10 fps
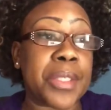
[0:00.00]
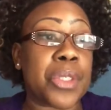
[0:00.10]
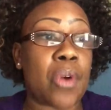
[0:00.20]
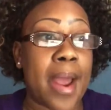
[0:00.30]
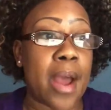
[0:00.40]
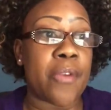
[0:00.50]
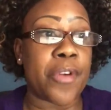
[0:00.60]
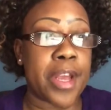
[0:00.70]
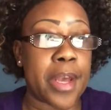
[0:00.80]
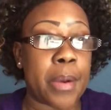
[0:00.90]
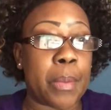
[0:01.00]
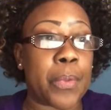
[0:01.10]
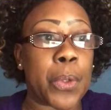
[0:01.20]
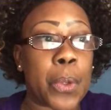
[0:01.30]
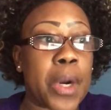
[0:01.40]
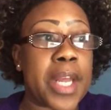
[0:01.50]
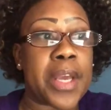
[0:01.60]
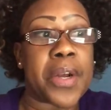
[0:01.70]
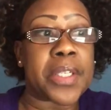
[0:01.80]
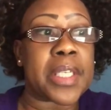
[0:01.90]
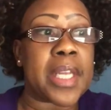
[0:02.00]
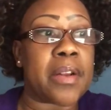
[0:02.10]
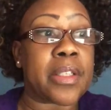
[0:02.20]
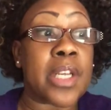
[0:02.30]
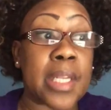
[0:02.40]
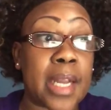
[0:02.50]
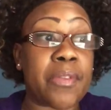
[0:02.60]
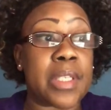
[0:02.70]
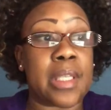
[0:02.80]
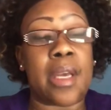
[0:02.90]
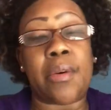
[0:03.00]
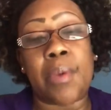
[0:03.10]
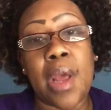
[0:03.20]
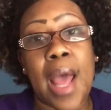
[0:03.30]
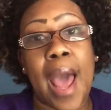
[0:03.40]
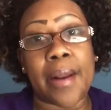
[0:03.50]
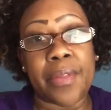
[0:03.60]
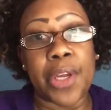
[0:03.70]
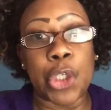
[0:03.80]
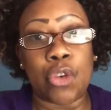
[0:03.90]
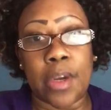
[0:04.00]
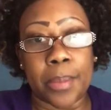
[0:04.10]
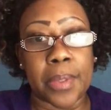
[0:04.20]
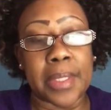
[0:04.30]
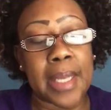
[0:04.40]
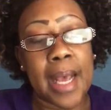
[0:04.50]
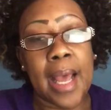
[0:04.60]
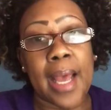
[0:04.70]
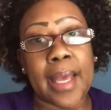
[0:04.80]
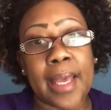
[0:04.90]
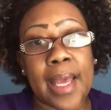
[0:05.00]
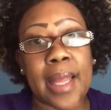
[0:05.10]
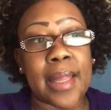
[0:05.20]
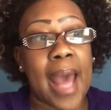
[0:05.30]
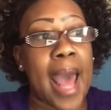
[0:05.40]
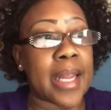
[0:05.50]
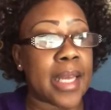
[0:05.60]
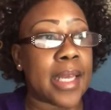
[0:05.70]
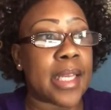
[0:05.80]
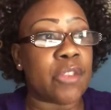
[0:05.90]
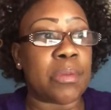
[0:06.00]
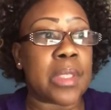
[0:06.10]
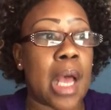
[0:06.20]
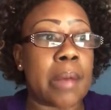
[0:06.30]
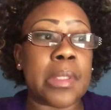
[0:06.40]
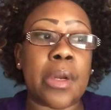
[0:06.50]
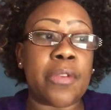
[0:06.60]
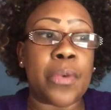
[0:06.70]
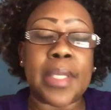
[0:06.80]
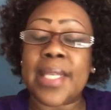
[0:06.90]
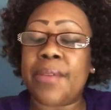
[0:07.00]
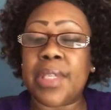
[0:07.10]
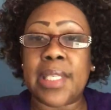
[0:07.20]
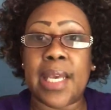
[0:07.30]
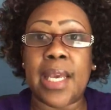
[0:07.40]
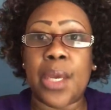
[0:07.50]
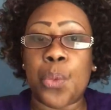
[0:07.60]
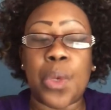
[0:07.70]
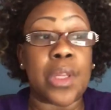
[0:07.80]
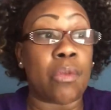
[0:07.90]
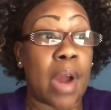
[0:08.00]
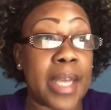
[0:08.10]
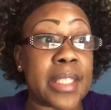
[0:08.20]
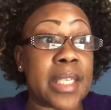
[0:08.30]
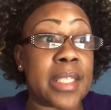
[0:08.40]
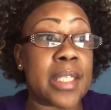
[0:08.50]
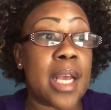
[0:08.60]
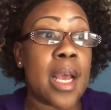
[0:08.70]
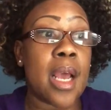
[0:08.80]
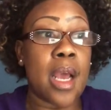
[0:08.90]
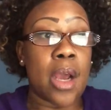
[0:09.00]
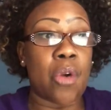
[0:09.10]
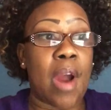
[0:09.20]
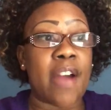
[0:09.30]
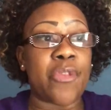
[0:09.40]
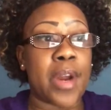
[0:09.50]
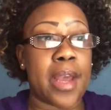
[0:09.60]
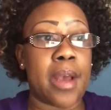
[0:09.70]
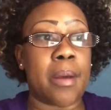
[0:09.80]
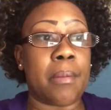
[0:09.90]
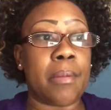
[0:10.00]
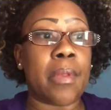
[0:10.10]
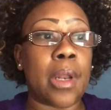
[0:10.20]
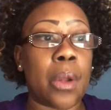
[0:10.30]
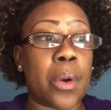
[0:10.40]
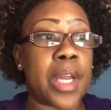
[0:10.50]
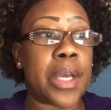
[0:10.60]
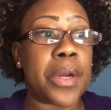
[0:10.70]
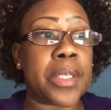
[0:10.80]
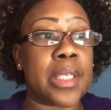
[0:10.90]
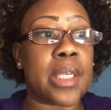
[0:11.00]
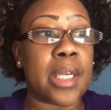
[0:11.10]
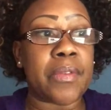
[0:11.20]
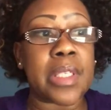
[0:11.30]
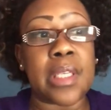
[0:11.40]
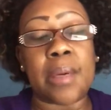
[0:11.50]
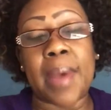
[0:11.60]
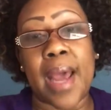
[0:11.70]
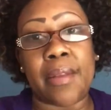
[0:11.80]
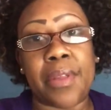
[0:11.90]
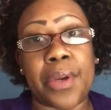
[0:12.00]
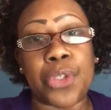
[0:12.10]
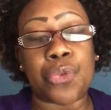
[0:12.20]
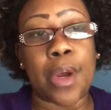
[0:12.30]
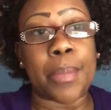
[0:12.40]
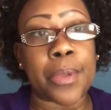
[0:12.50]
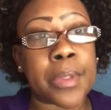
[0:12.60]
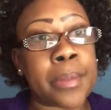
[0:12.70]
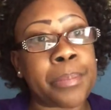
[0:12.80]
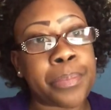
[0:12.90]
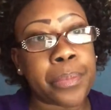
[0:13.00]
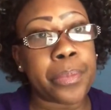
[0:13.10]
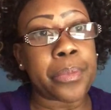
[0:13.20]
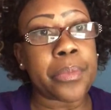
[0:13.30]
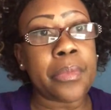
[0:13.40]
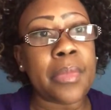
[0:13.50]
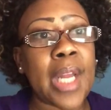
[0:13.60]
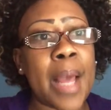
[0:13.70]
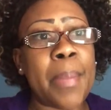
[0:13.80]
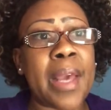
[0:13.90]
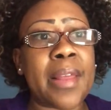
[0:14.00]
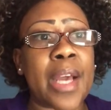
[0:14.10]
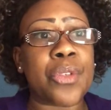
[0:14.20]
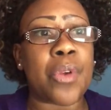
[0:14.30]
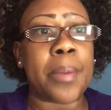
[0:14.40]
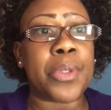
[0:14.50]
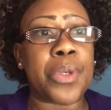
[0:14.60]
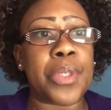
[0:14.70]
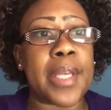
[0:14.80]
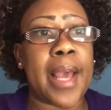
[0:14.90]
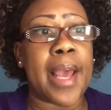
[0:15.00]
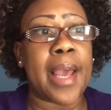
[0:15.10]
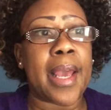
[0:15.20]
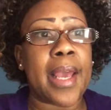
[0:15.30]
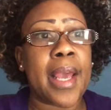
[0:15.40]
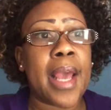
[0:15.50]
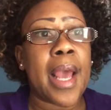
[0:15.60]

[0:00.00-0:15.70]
cry out for help, the Lord hears and delivers them out of their troubles." Again, that is from Psalms 34:17. When the righteous cry for help, the Lord hears and delivers them out of their troubles. I picked that scripture today